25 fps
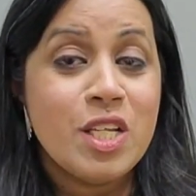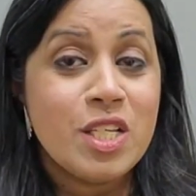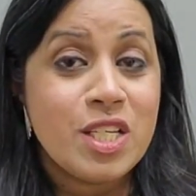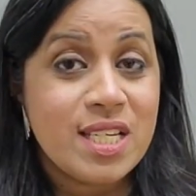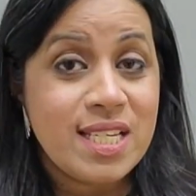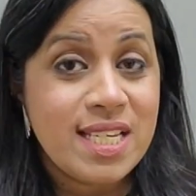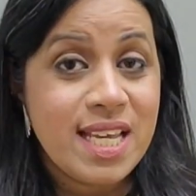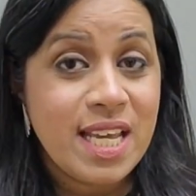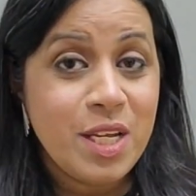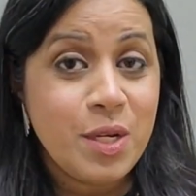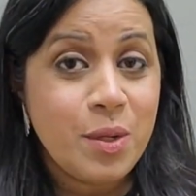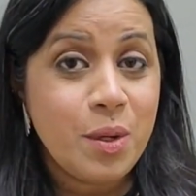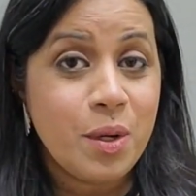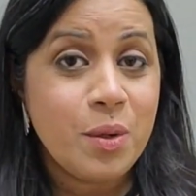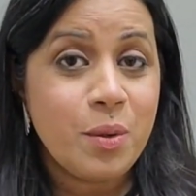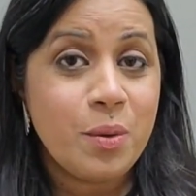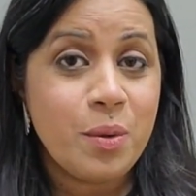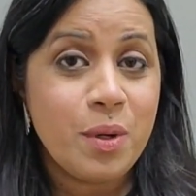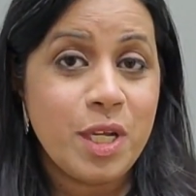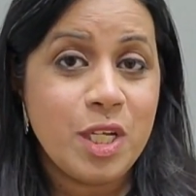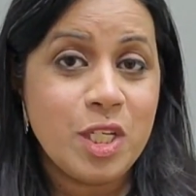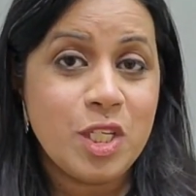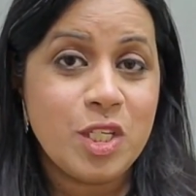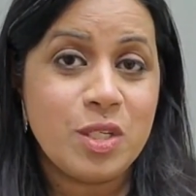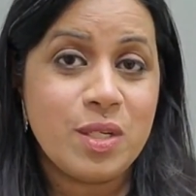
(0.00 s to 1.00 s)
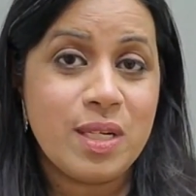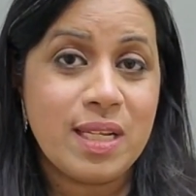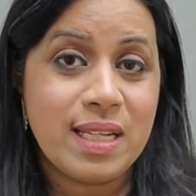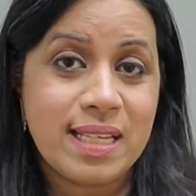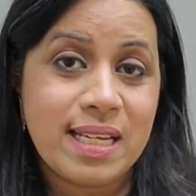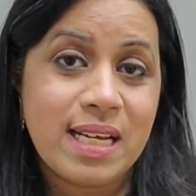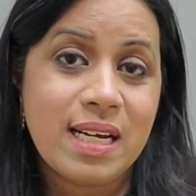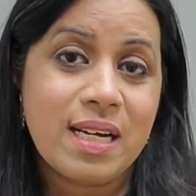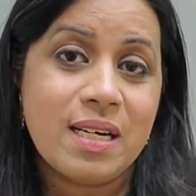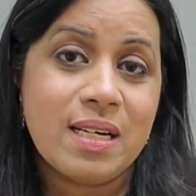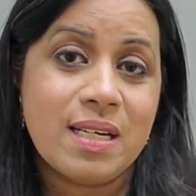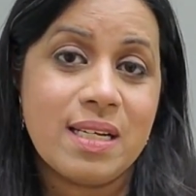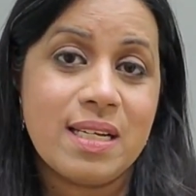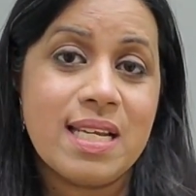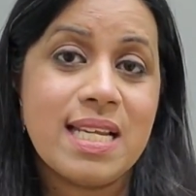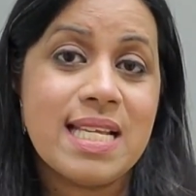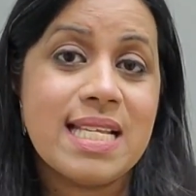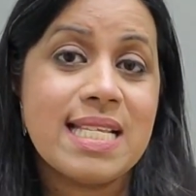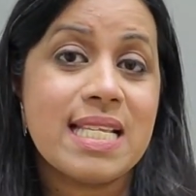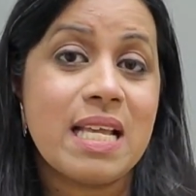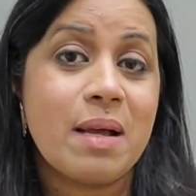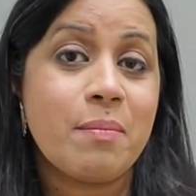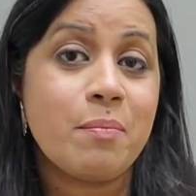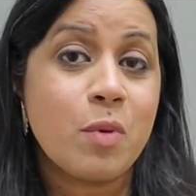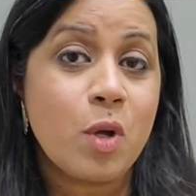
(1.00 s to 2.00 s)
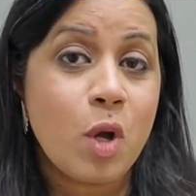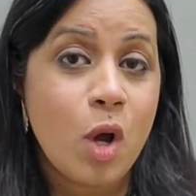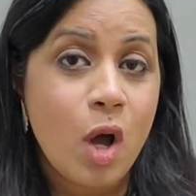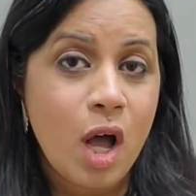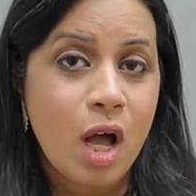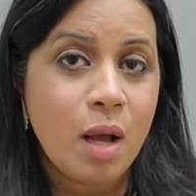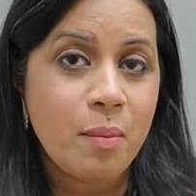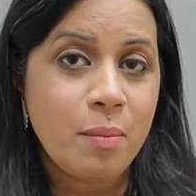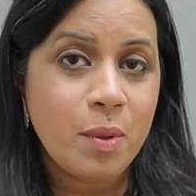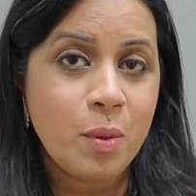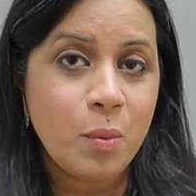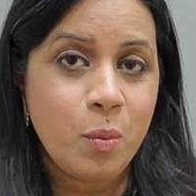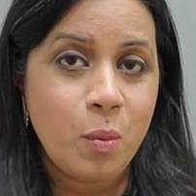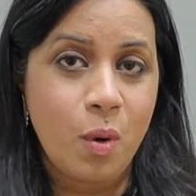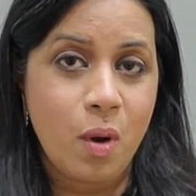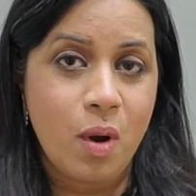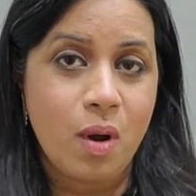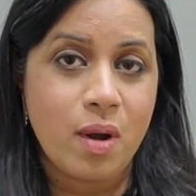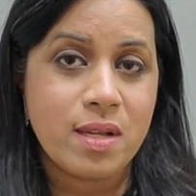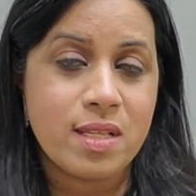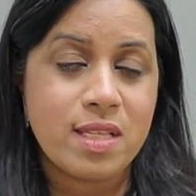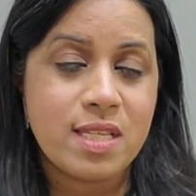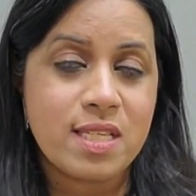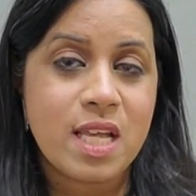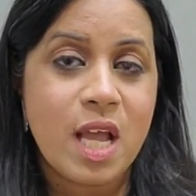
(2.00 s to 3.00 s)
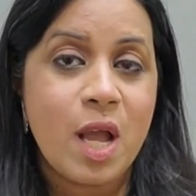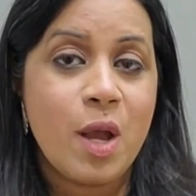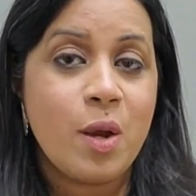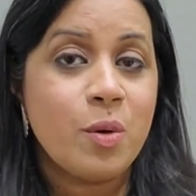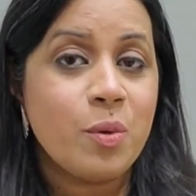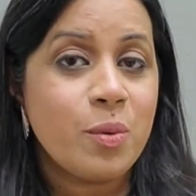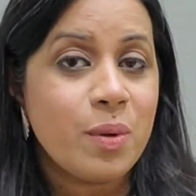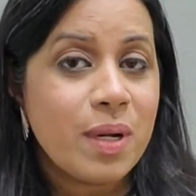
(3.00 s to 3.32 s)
Today you are going to learn some common words